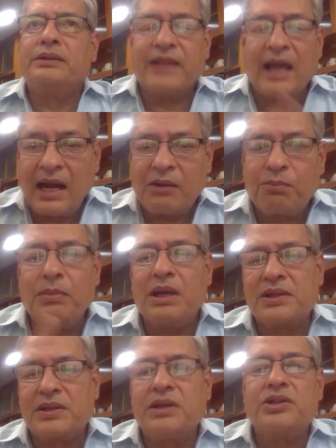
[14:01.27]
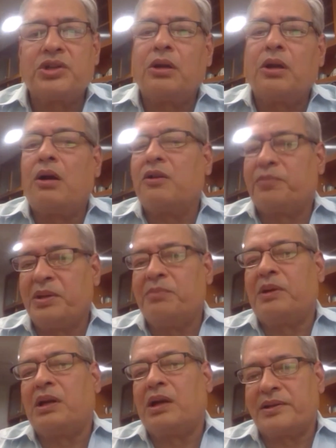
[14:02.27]
that message, a lot of
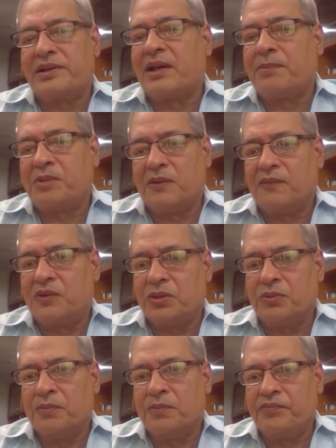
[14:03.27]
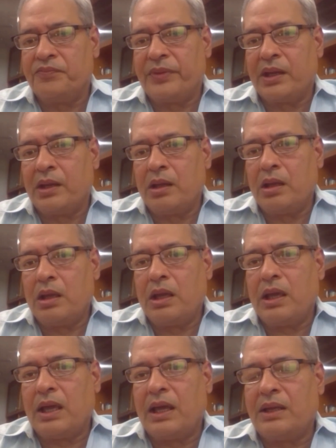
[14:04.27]
people are receptive to.
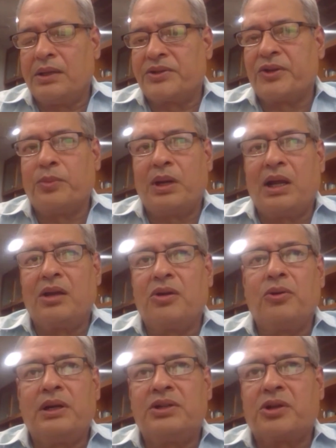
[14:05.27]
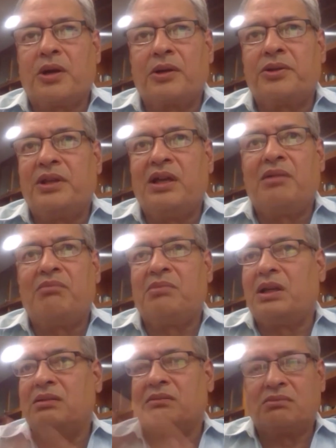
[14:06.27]
And so when I go and talk to them,
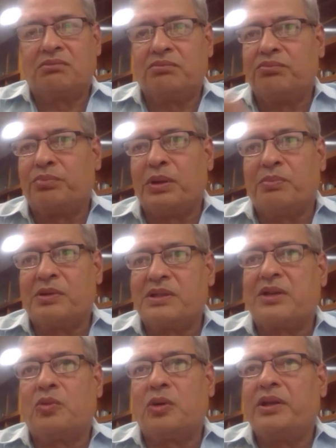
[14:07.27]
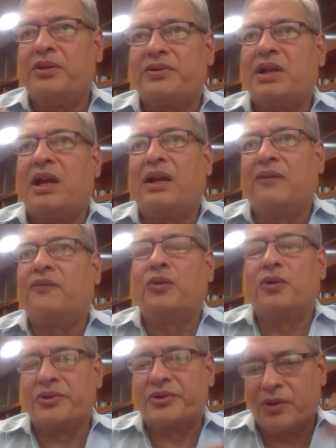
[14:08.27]
and people say, "What are you standing
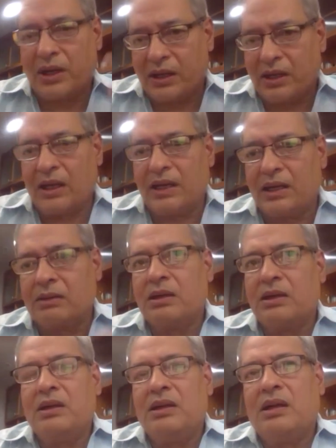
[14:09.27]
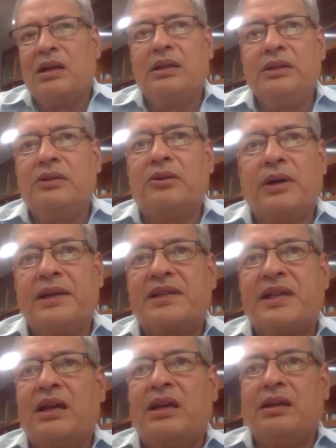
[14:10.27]
for?" So I
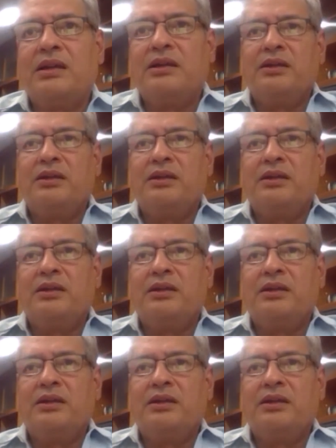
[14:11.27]
say,